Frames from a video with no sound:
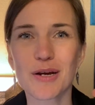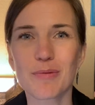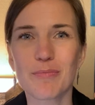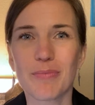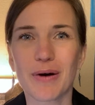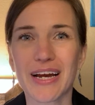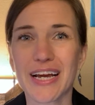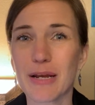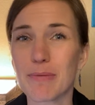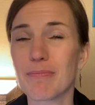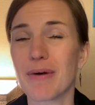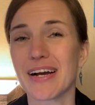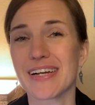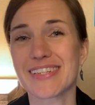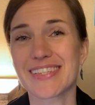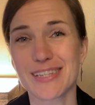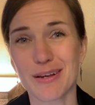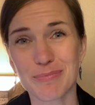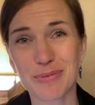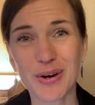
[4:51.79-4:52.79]
but in my
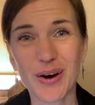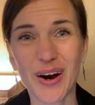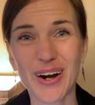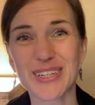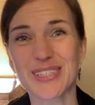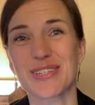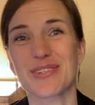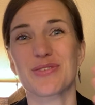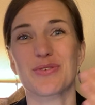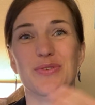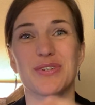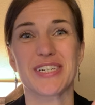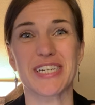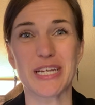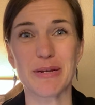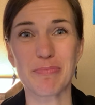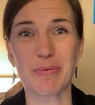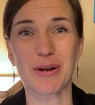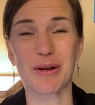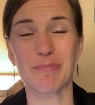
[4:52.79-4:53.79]
subconscious or
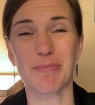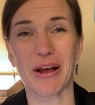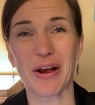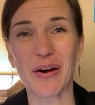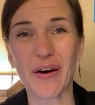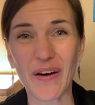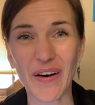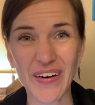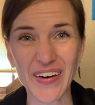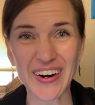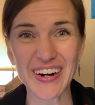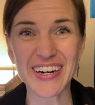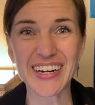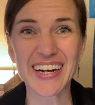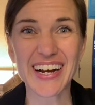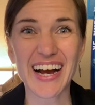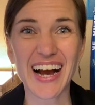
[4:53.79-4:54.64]
deeper in my heart,